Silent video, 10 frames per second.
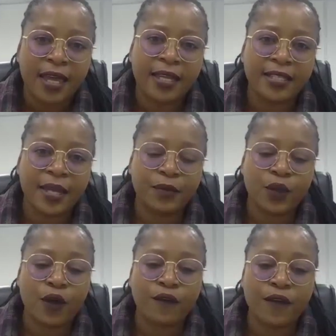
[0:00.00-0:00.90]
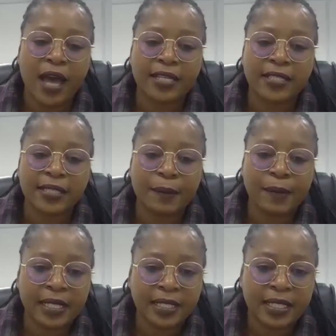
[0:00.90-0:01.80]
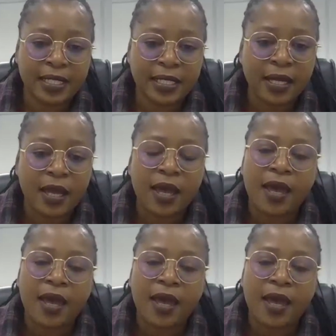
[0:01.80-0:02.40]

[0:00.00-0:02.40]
in terms of accessibility,